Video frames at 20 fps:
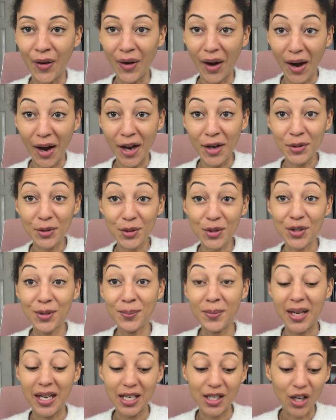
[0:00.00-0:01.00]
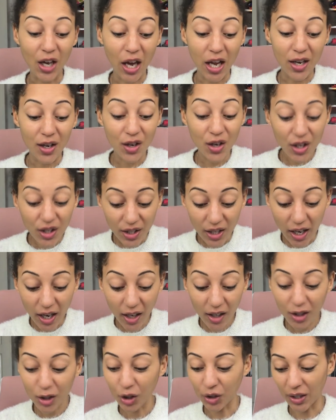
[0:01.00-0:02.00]
I also made
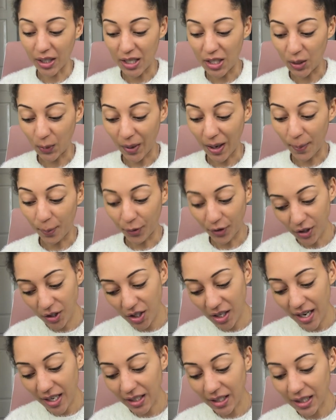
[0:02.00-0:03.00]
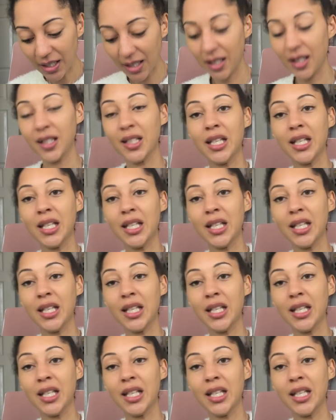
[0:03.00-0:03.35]
another granny square project,